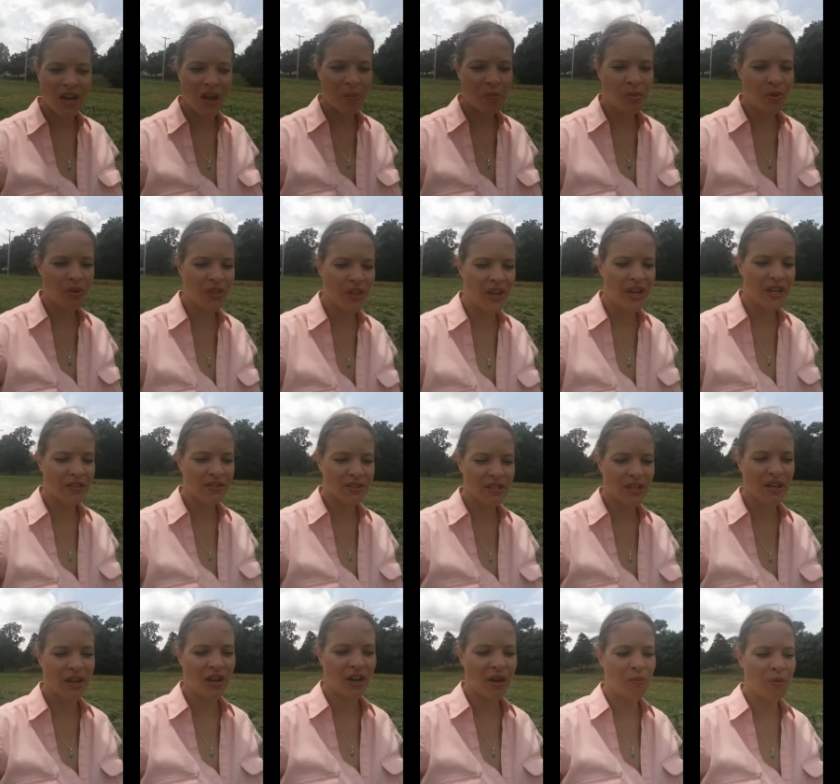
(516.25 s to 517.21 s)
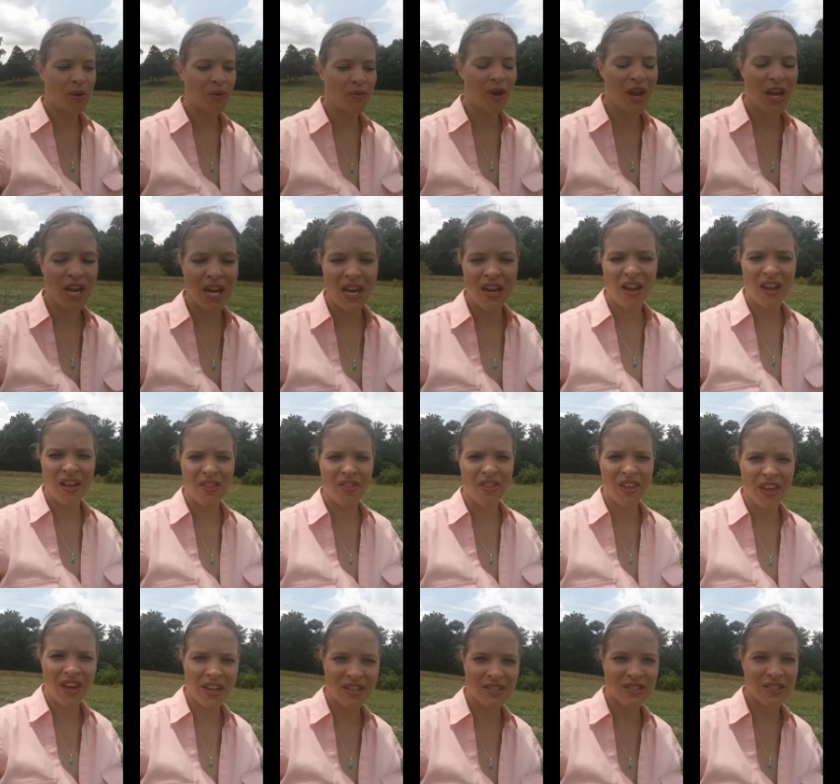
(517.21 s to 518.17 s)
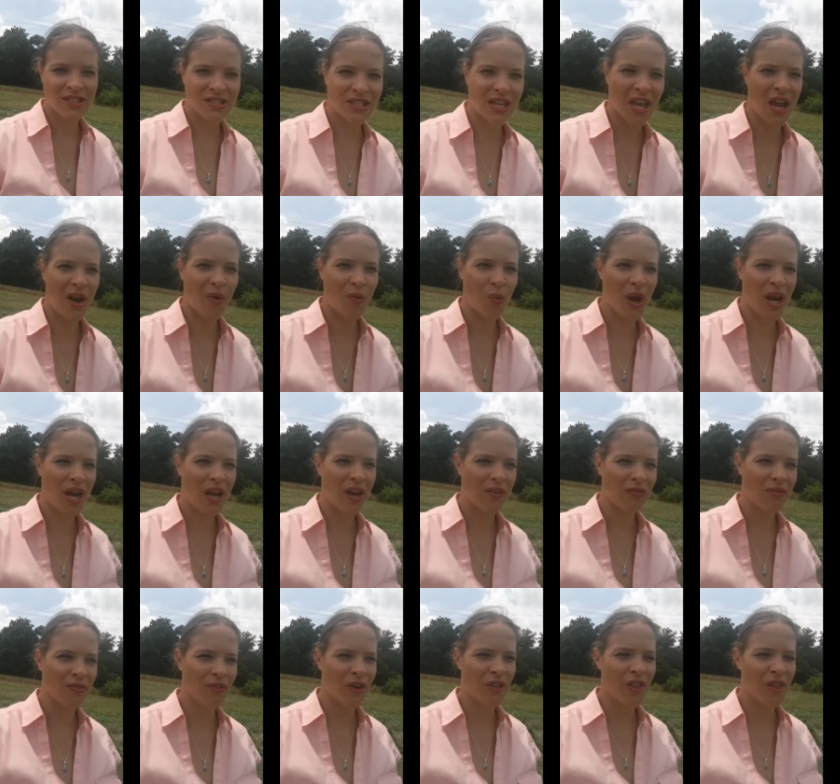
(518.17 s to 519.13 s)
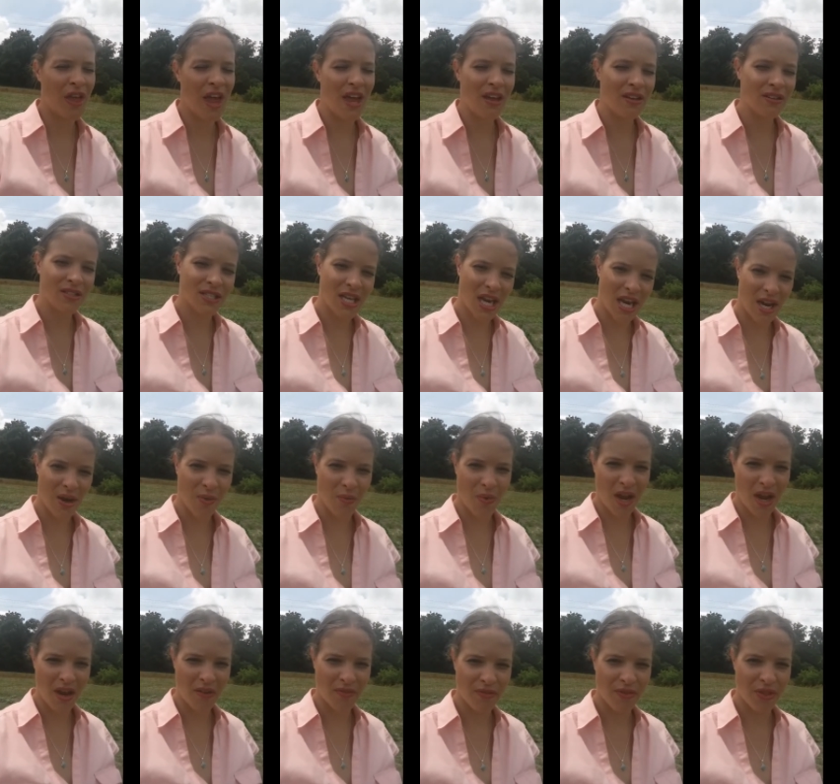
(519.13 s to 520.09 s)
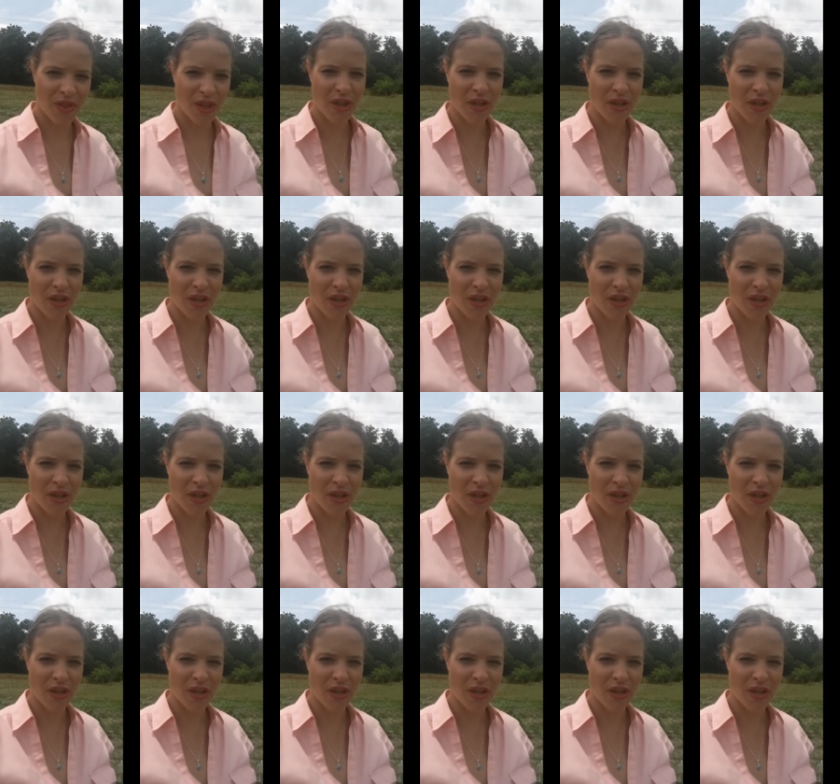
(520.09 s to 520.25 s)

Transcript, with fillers: a couple things that are going to be ready and then it's just kind of waiting for that second wave.